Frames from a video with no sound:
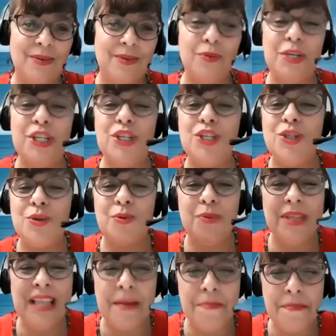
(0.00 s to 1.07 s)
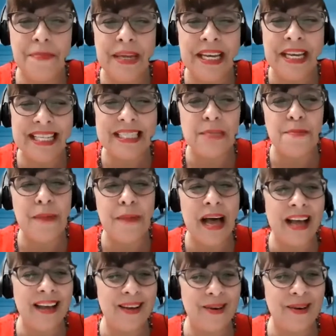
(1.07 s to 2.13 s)
We do with a big
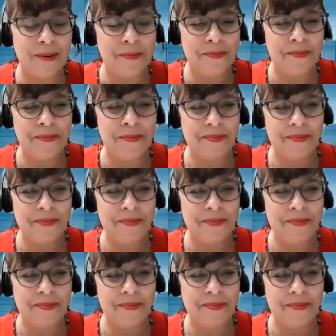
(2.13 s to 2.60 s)
smile.